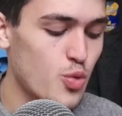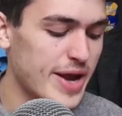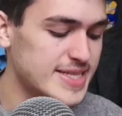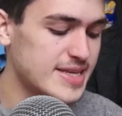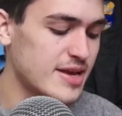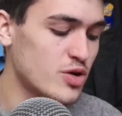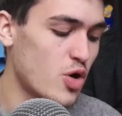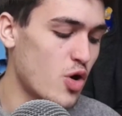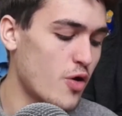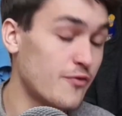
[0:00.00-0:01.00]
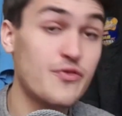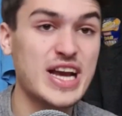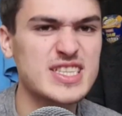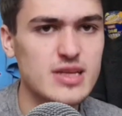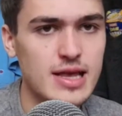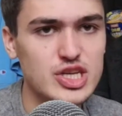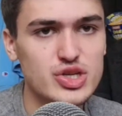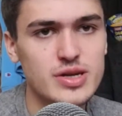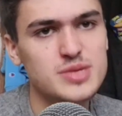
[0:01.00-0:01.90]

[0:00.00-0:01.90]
wasting or vacillation.